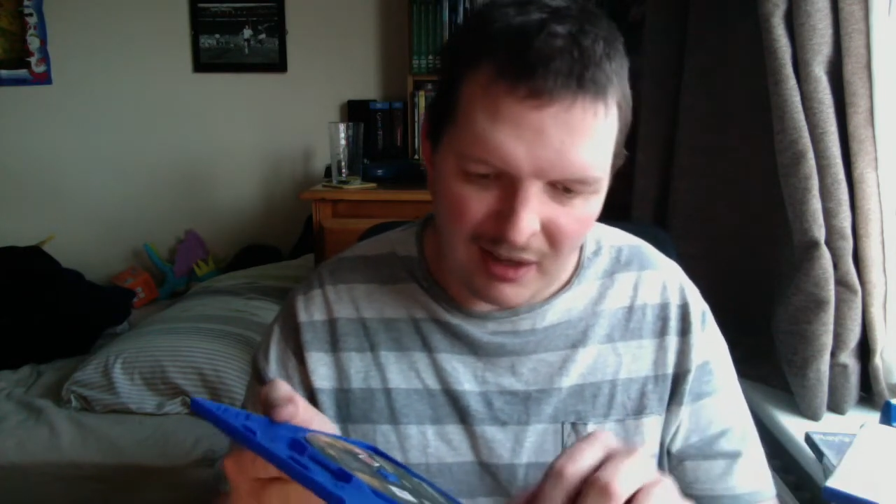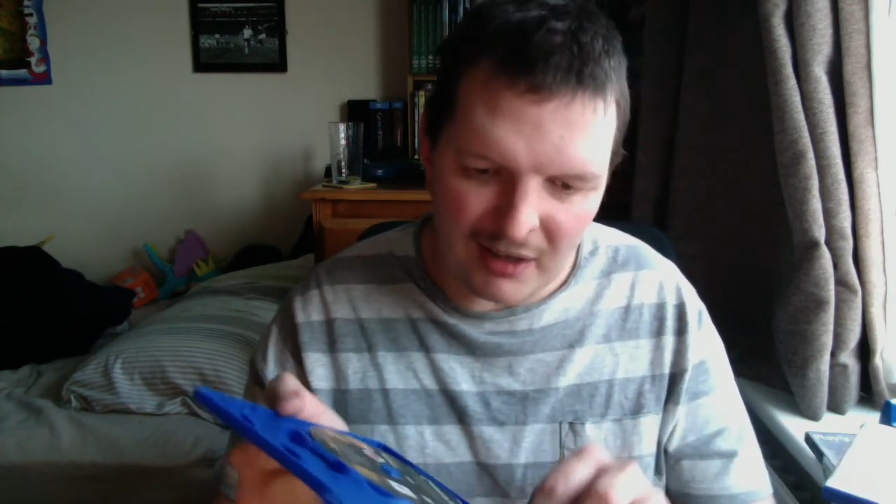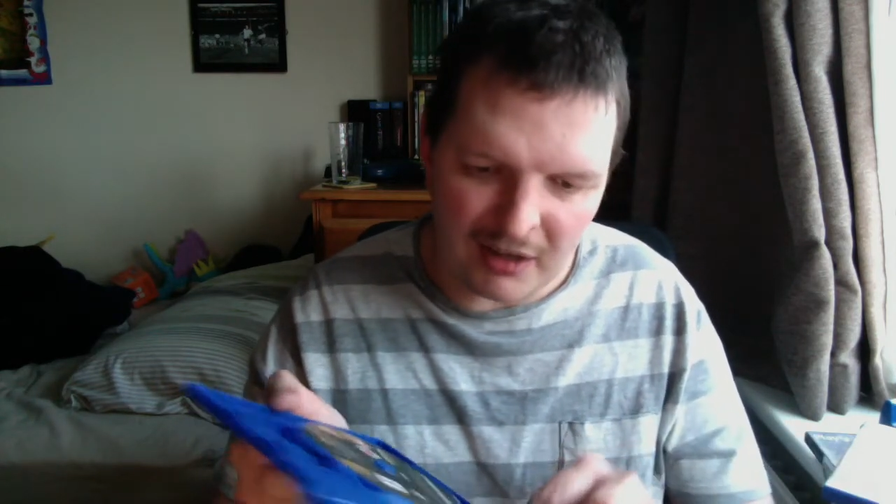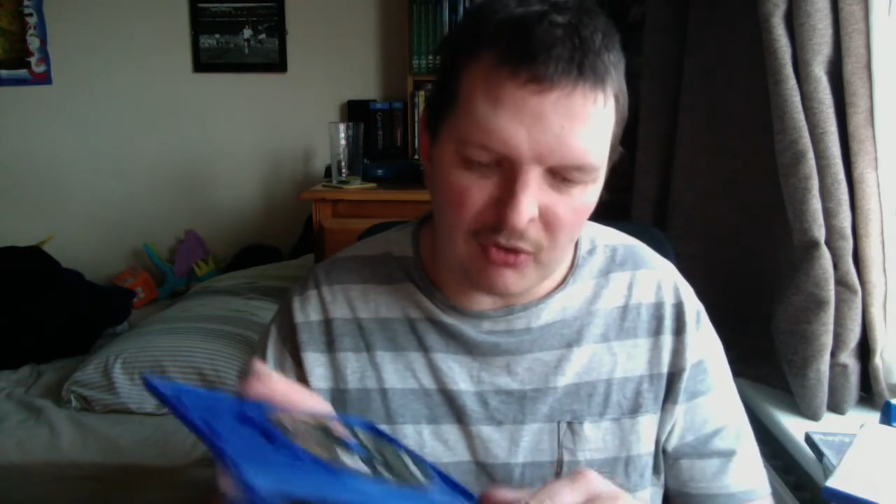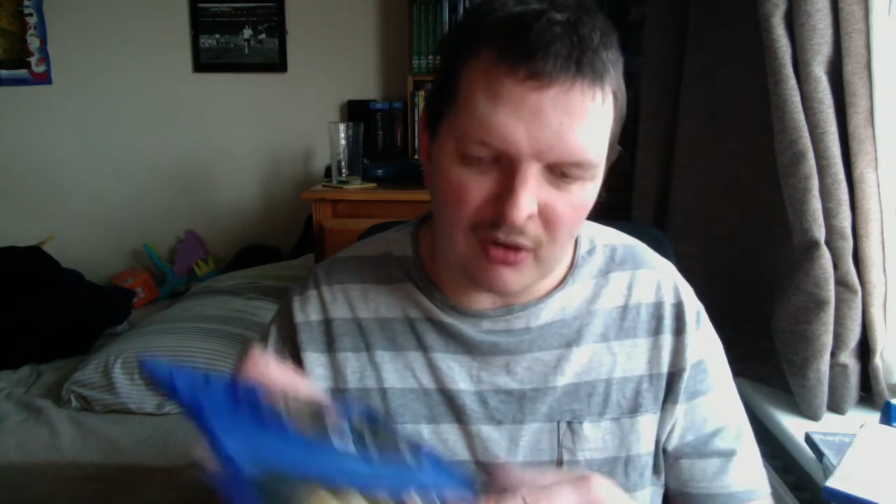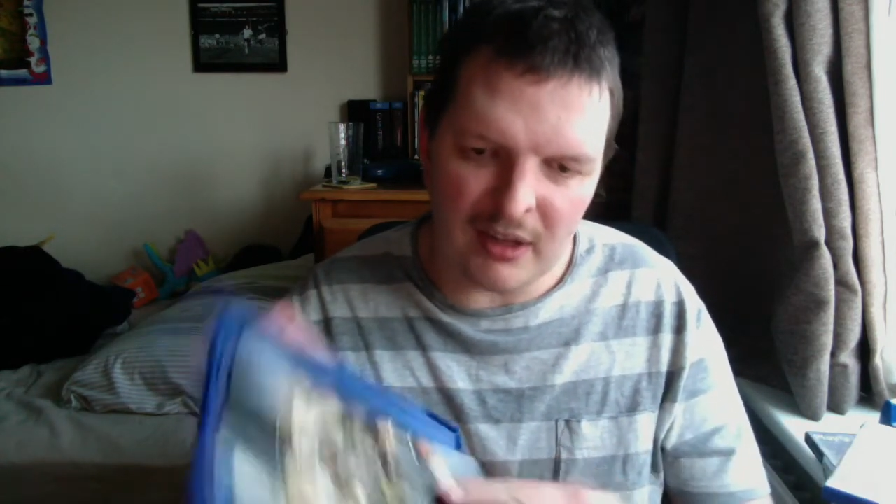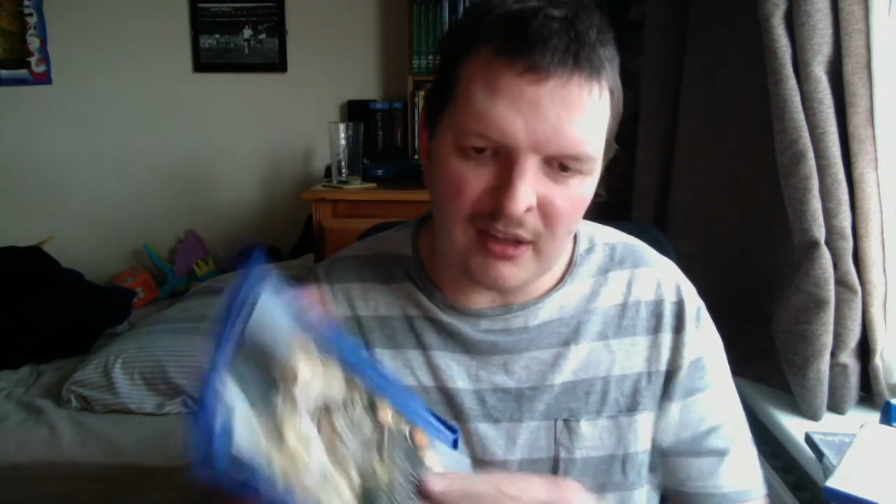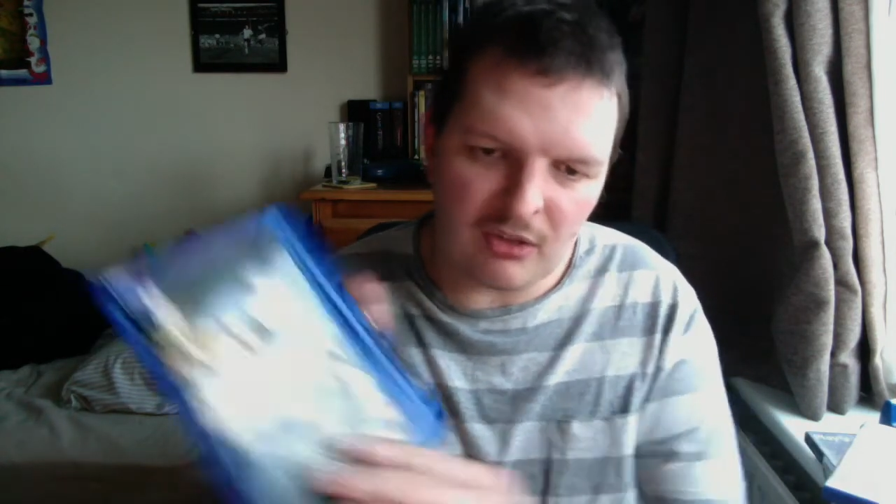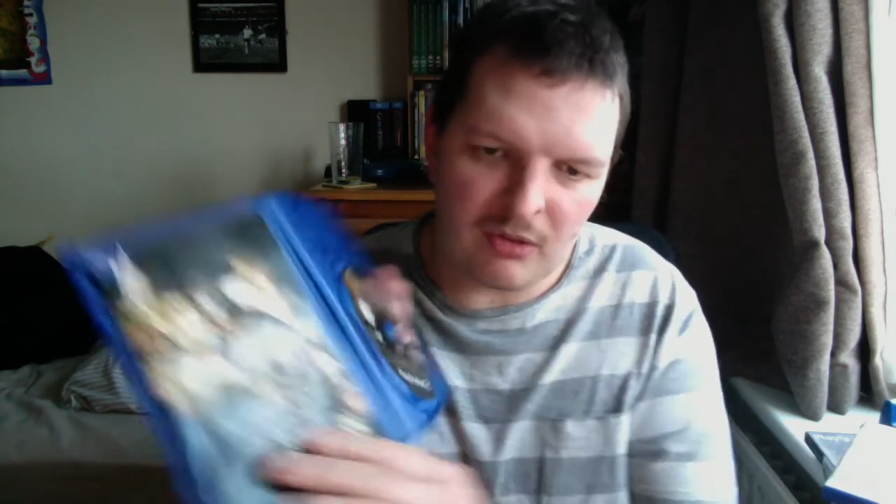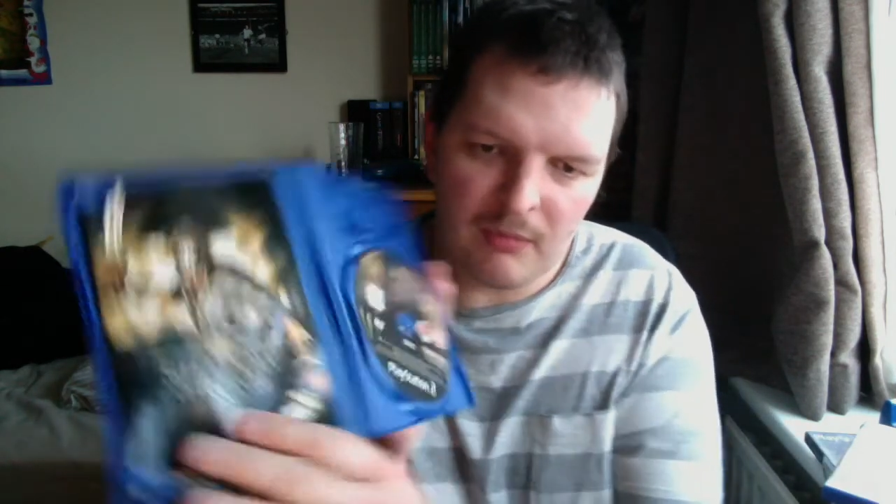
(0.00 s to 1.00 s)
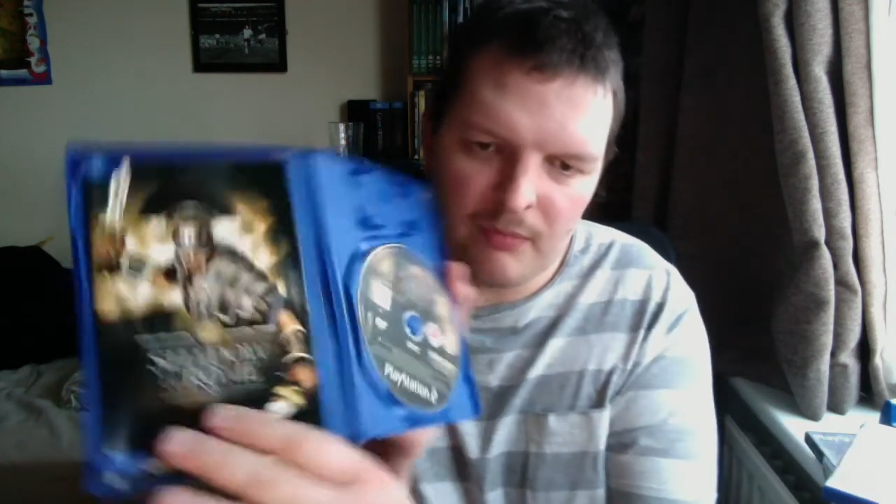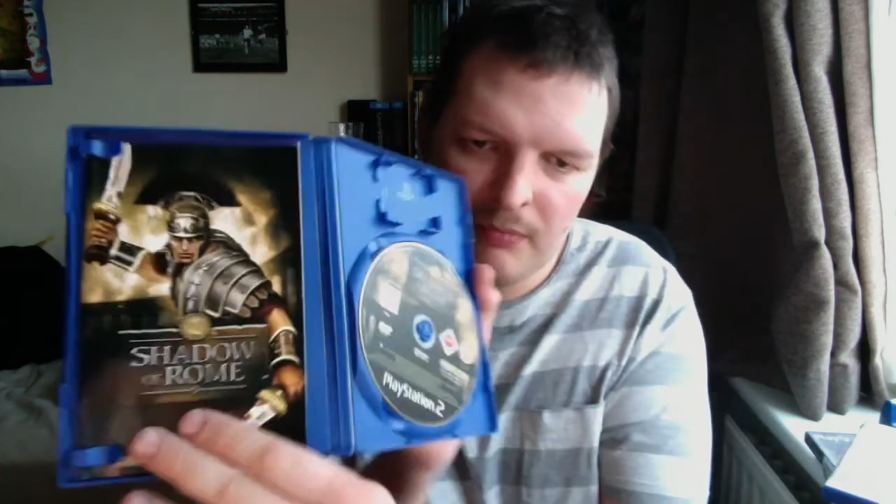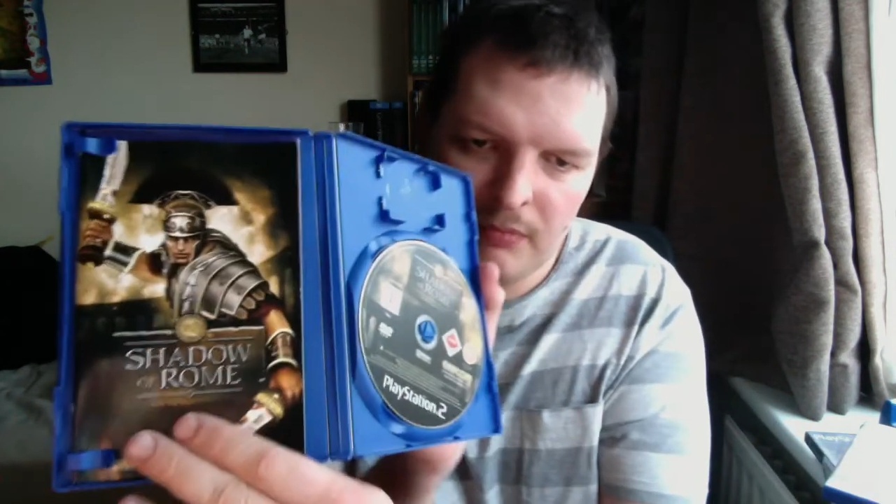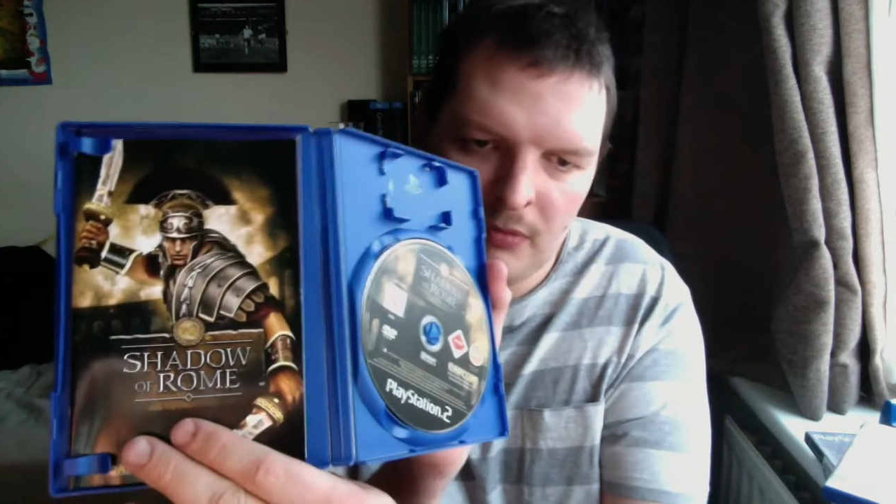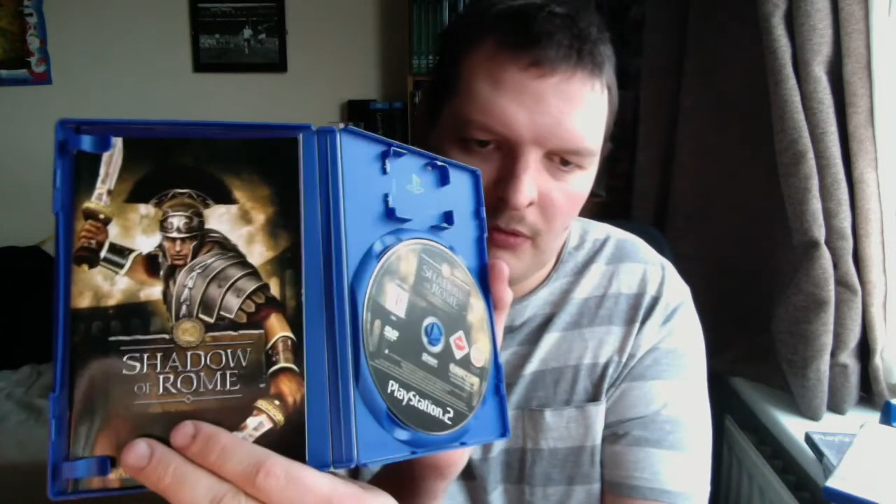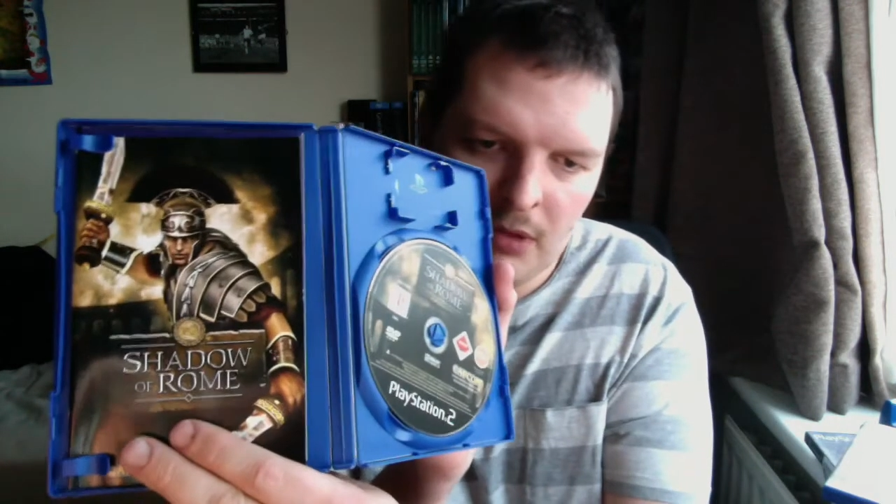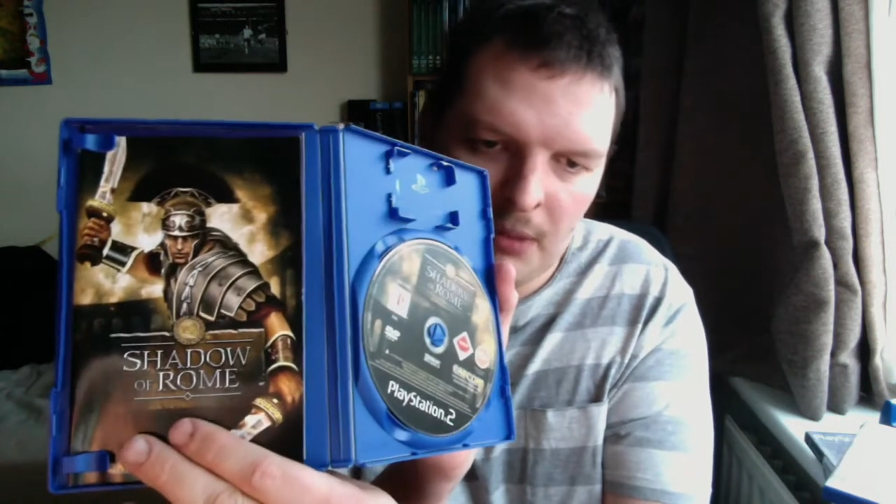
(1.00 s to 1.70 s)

This one is with